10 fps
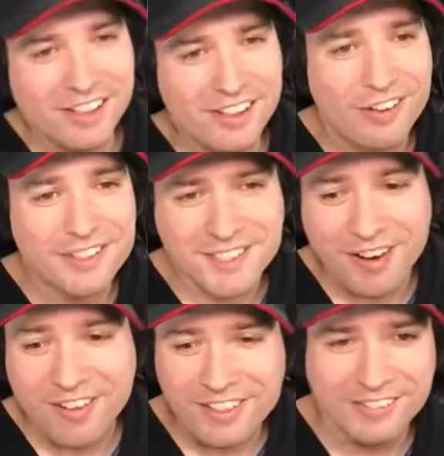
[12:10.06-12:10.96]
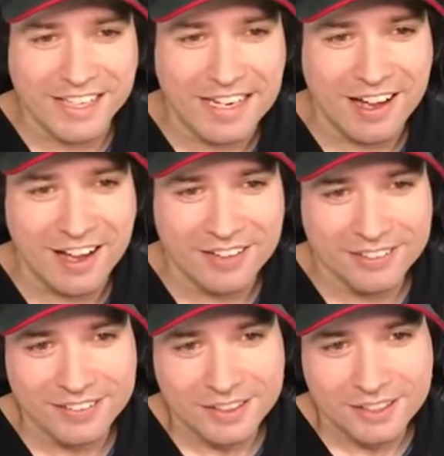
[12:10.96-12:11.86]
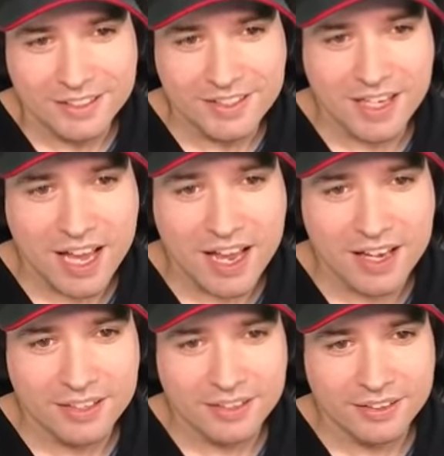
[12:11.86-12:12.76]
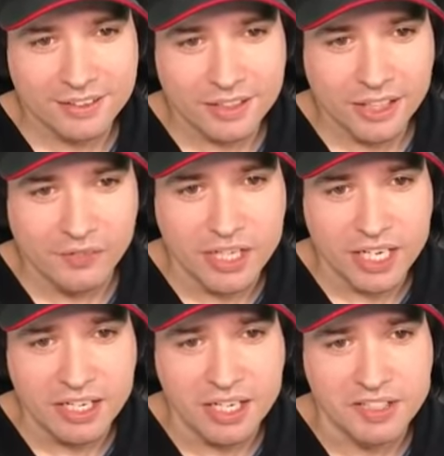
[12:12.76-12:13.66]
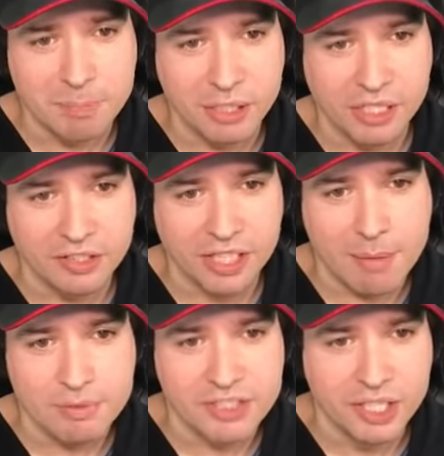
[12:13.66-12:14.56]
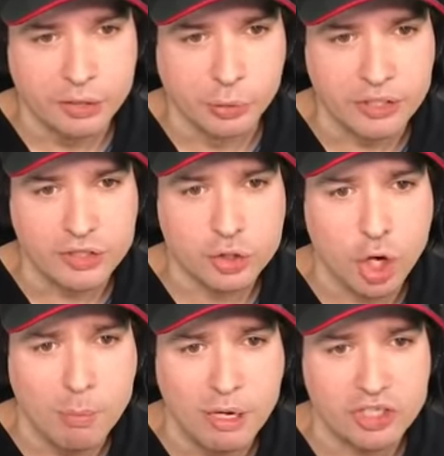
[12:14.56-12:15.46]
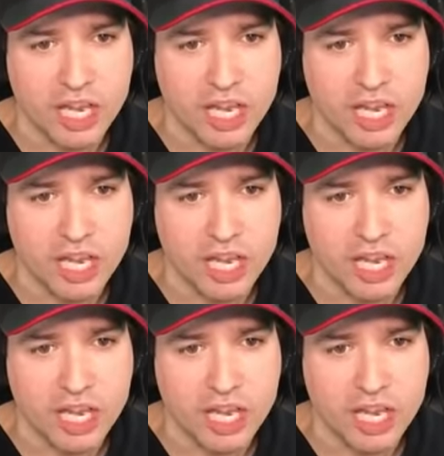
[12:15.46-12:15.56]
no, sir, you cannot. This guy, even in his ability, I'm still doing so much